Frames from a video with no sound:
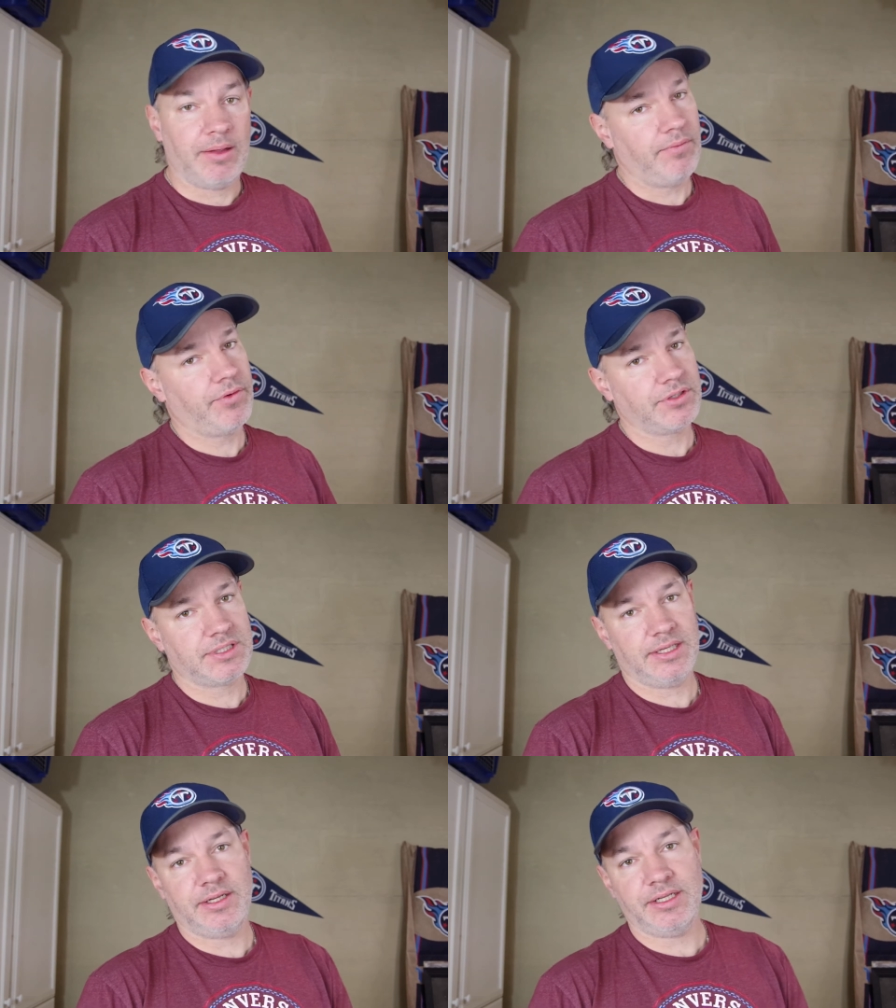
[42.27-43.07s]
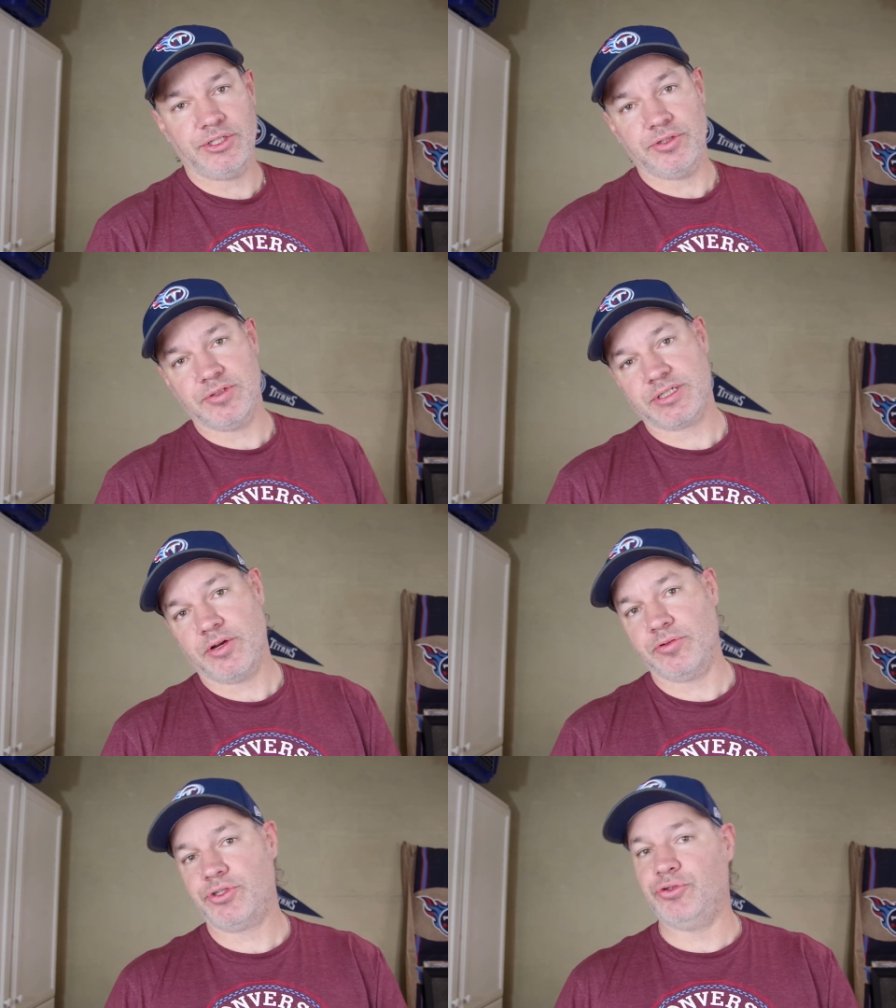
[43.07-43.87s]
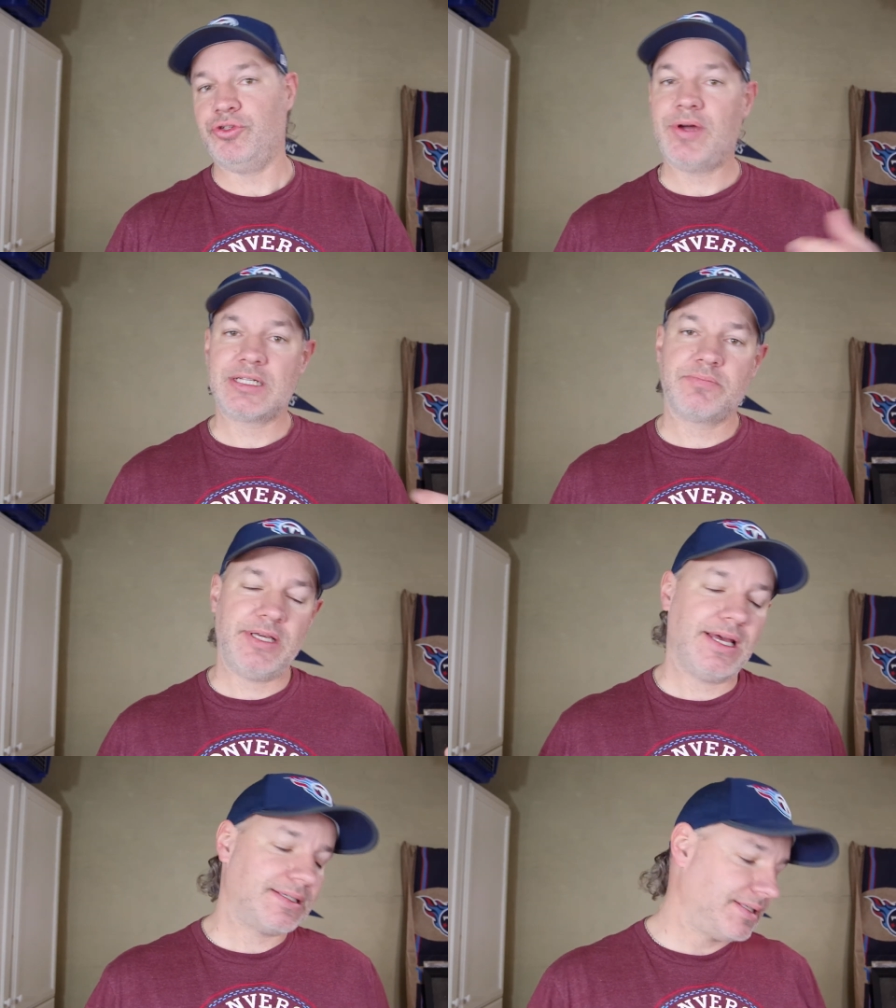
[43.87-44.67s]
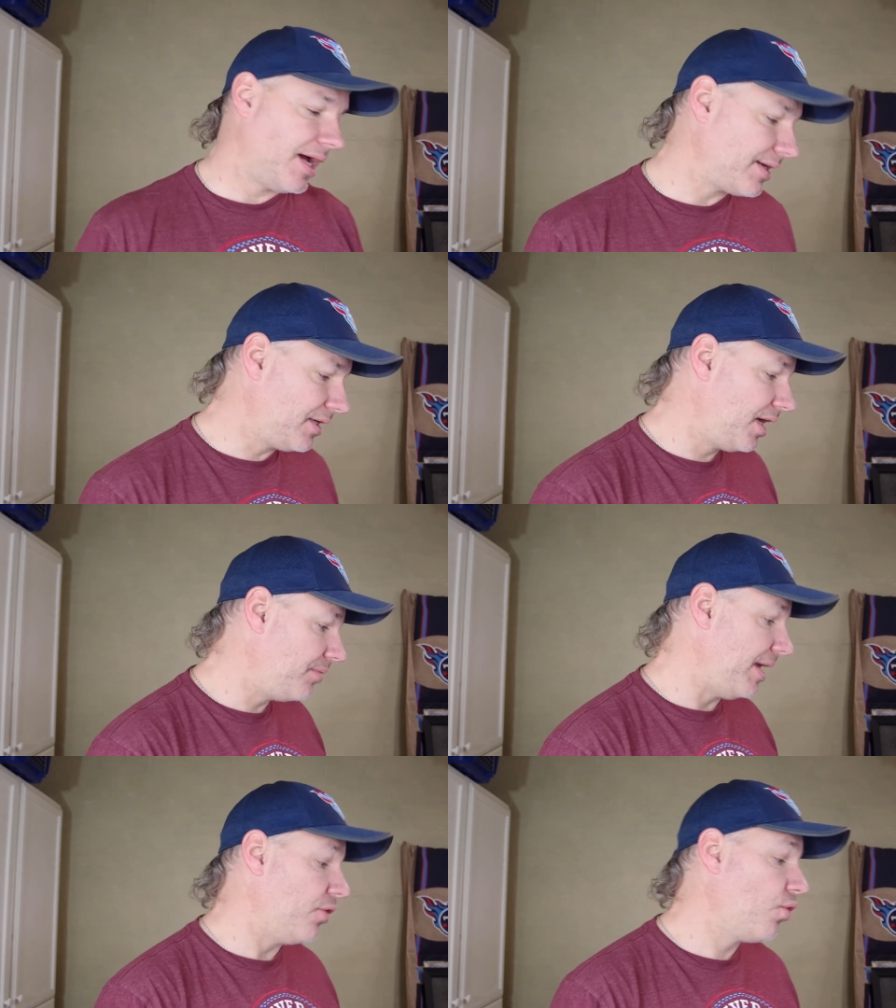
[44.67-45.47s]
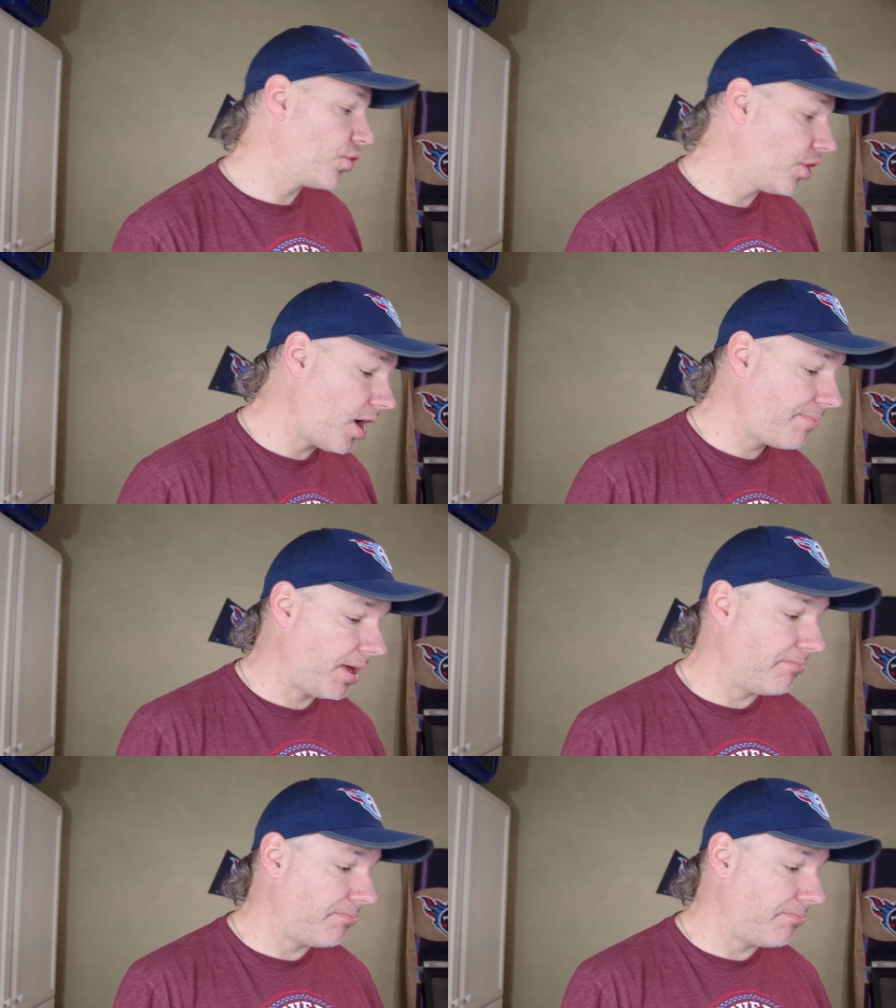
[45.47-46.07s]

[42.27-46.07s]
first thing you need to do is go to USPS.com and order up a